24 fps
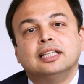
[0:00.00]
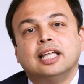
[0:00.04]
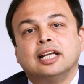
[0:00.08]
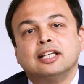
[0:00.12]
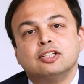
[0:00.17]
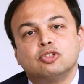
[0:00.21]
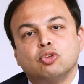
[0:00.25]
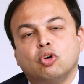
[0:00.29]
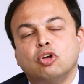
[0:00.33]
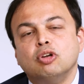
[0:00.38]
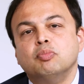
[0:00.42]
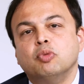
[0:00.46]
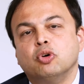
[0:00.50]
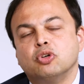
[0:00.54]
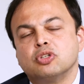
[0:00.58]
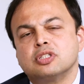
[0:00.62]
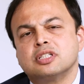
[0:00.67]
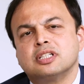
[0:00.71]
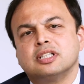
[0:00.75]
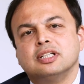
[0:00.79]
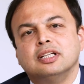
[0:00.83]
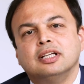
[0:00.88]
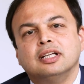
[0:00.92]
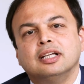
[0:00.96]
That is
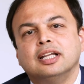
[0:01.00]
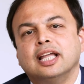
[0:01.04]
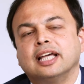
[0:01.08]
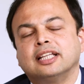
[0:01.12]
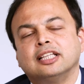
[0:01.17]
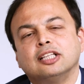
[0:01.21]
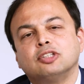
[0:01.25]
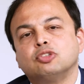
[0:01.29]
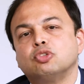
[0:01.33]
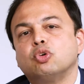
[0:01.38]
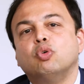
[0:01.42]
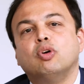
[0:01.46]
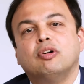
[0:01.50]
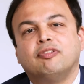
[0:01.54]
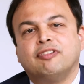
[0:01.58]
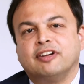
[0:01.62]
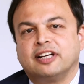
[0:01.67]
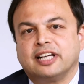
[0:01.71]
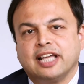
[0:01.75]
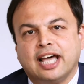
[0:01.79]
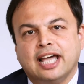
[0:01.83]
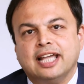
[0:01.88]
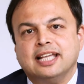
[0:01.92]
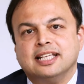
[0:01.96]
almost like the throw of a
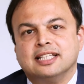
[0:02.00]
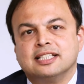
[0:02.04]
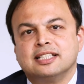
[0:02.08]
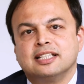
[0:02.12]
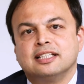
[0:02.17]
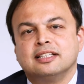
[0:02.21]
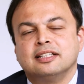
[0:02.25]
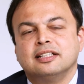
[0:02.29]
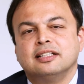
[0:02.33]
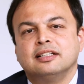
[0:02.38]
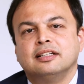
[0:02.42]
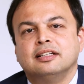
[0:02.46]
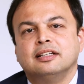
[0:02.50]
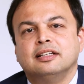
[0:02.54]
dice.